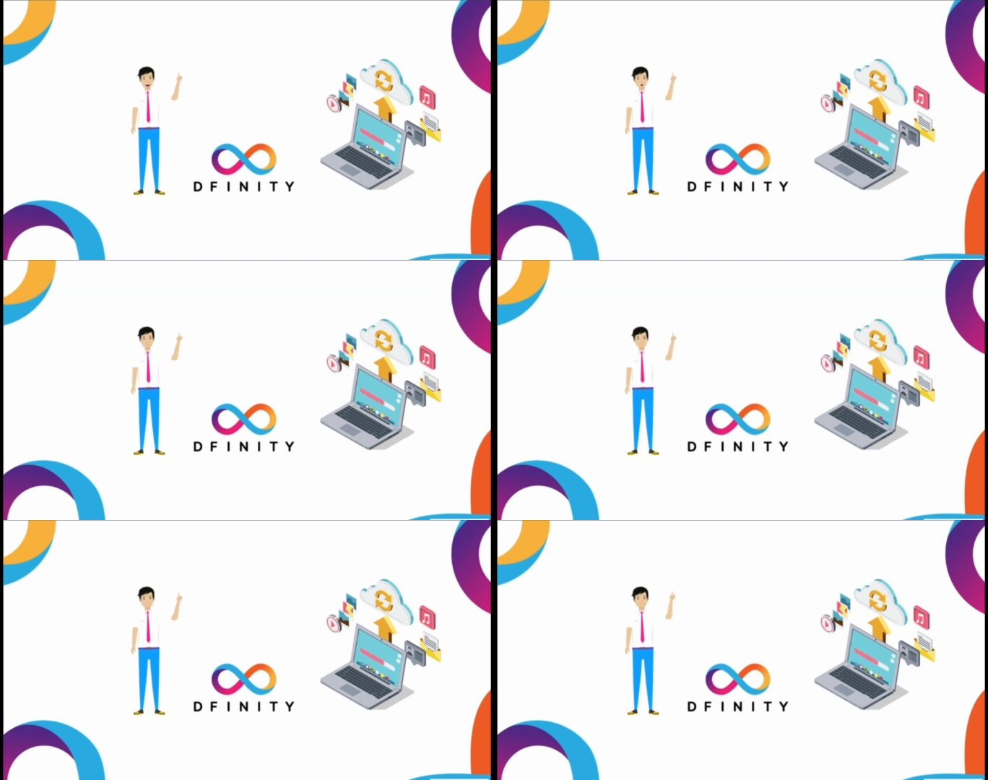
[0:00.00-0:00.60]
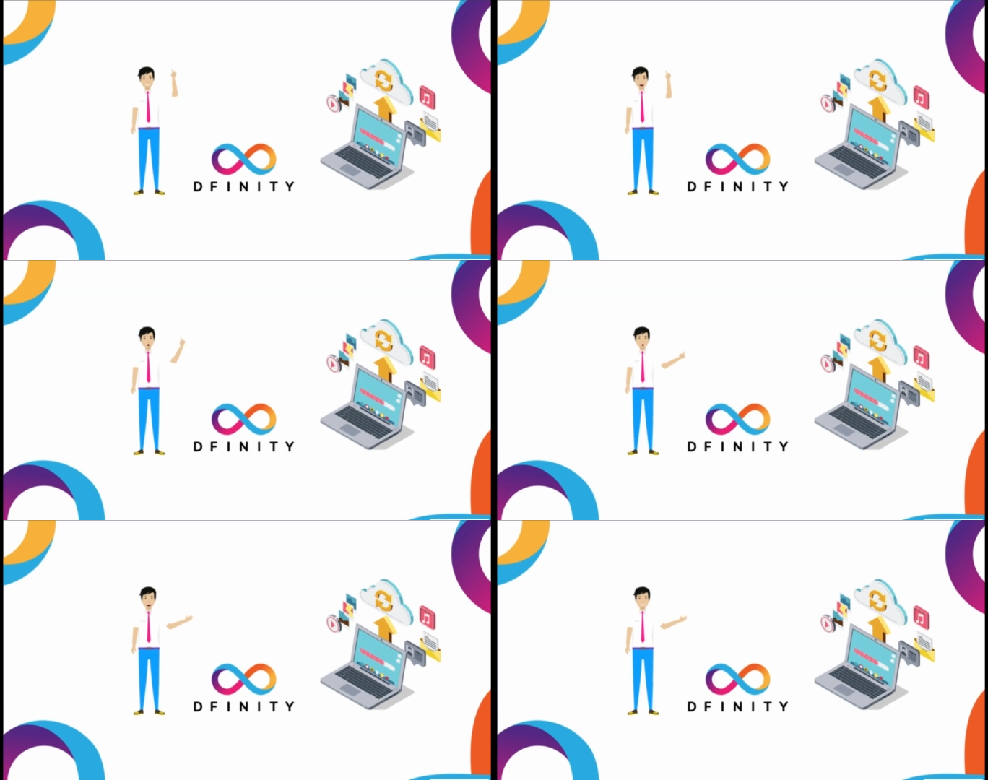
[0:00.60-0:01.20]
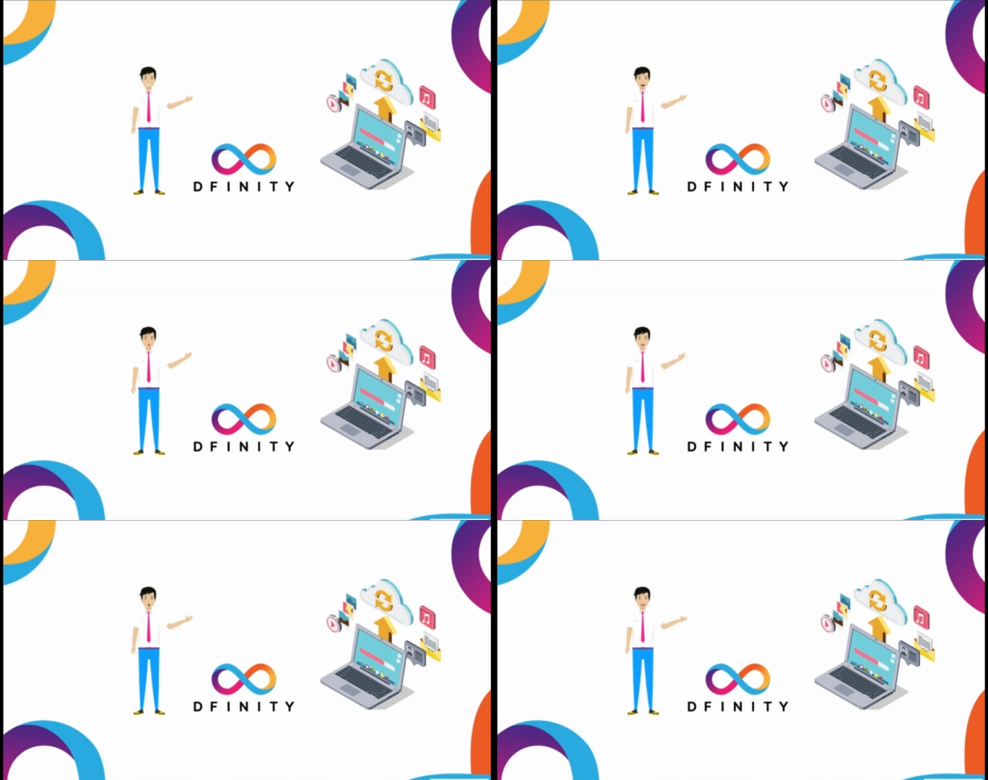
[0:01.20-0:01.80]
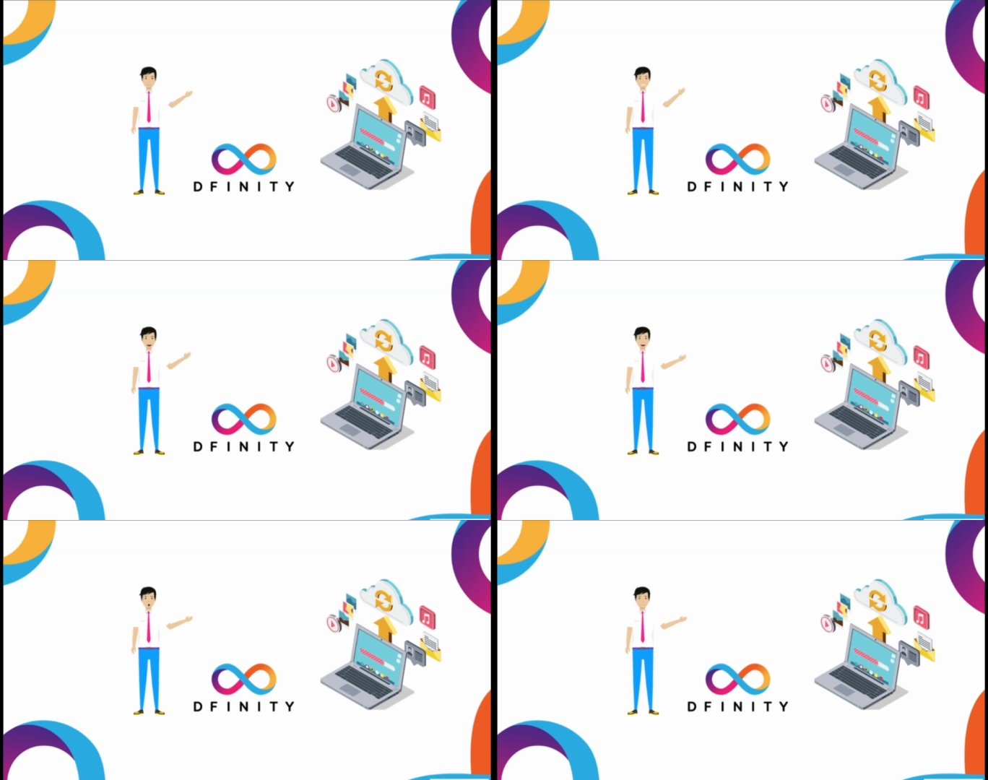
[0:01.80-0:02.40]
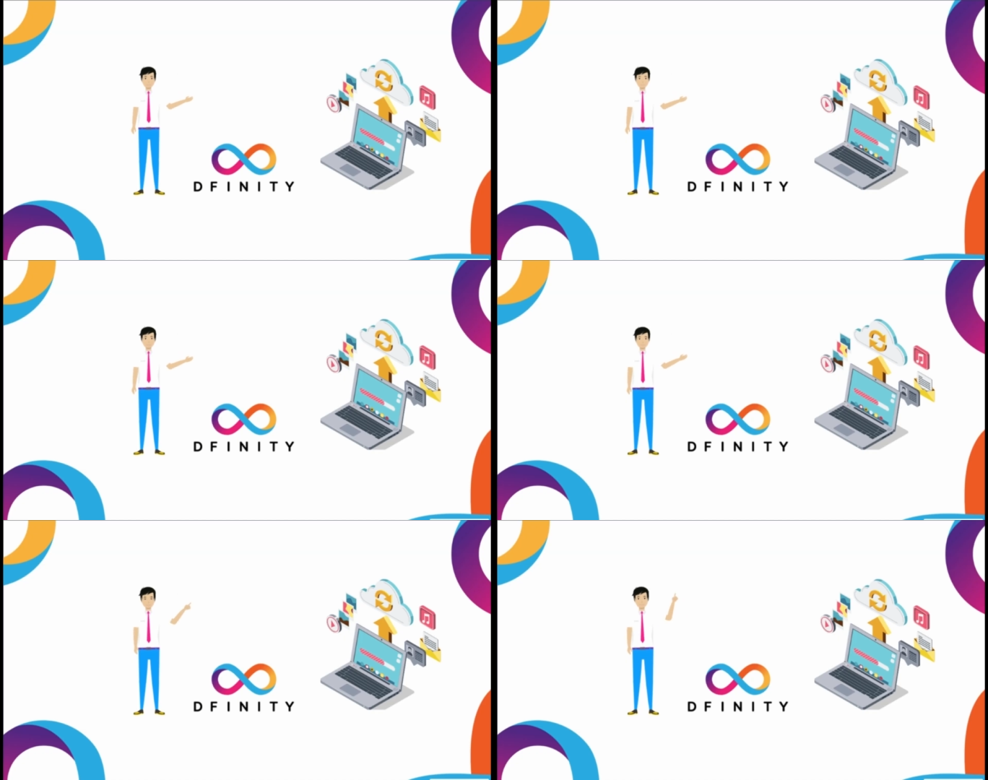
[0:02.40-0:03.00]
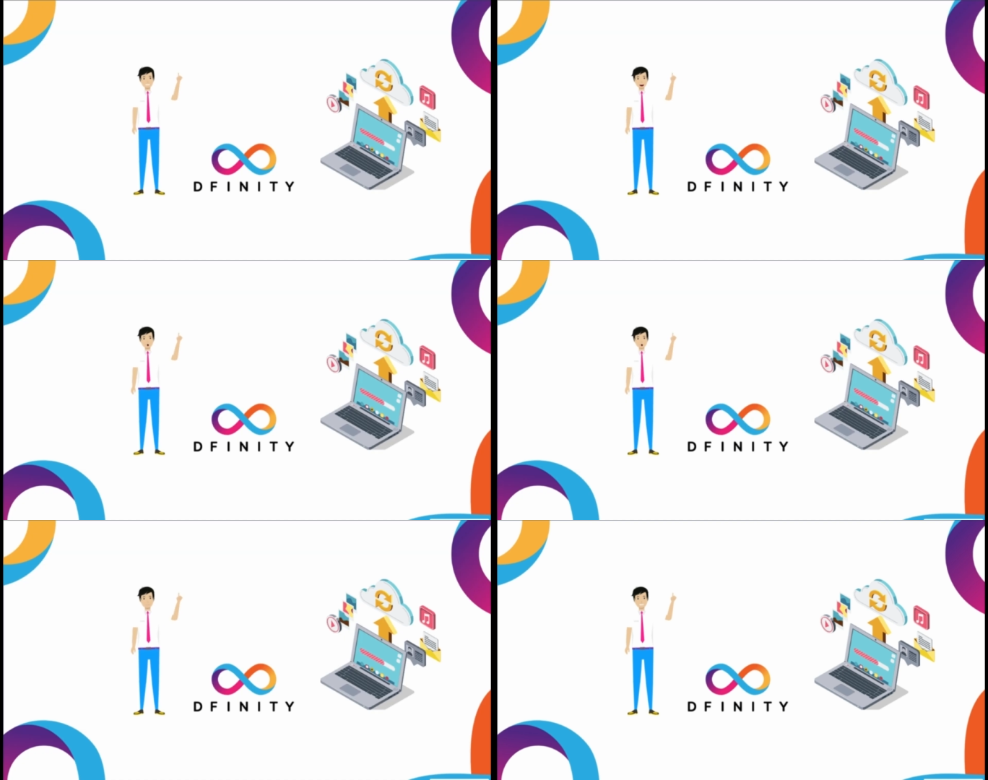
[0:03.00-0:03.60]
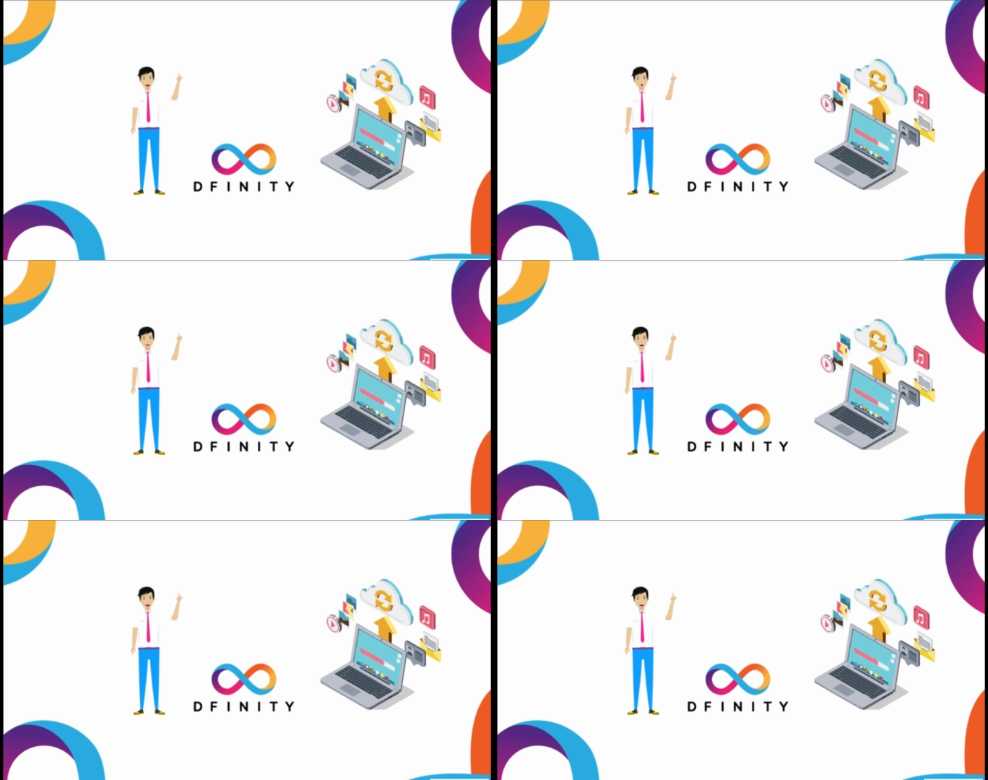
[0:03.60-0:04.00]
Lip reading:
[unreadable: no face in view]